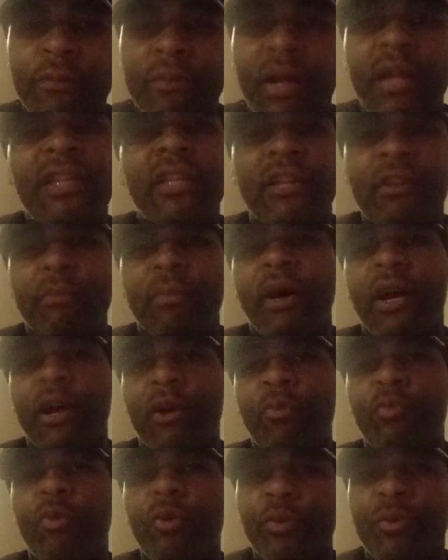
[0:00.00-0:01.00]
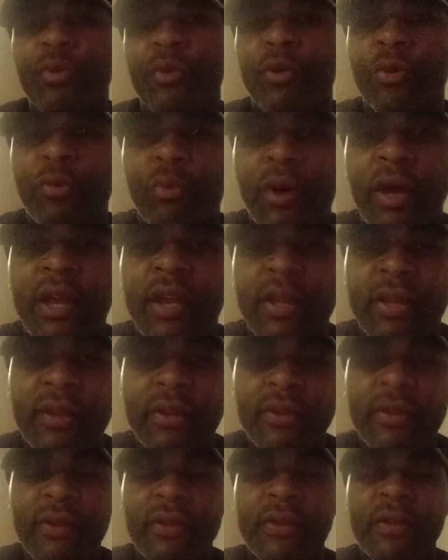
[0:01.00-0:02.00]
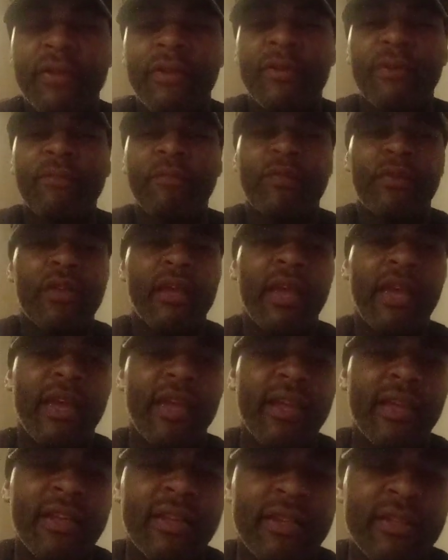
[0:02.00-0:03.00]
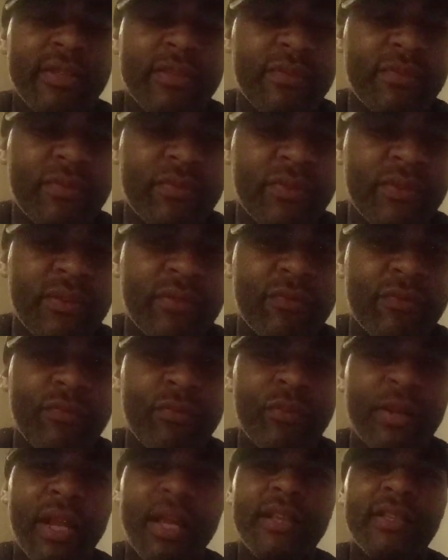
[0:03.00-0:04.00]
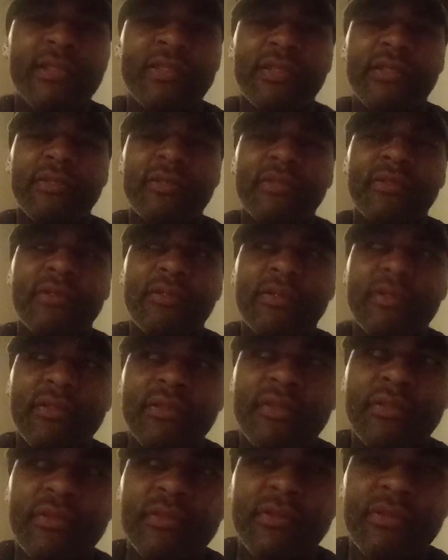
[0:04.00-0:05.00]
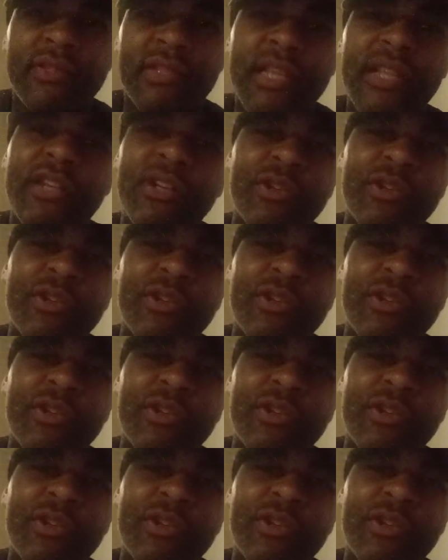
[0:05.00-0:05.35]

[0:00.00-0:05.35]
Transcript: I live by a warrior way. And when I see the